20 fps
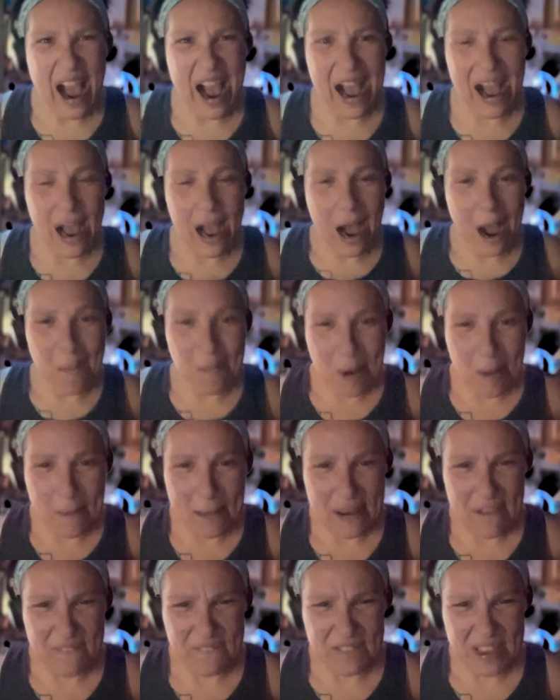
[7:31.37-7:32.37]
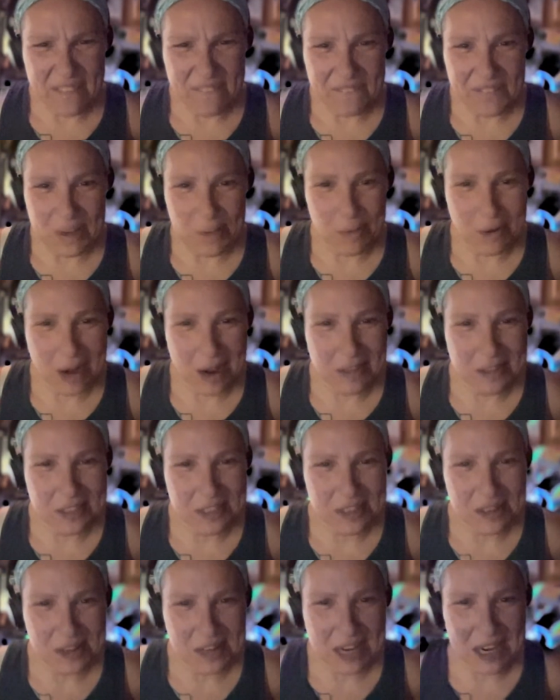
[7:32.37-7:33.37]
I'm going to be 50. When I was
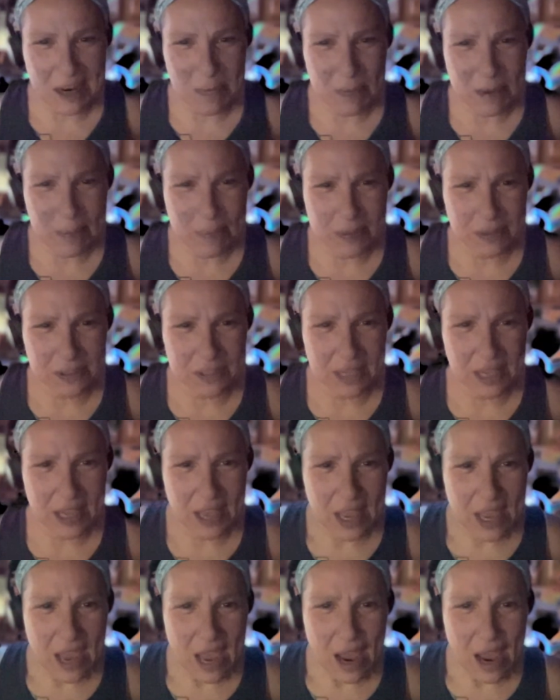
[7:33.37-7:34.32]
a little kid, people said,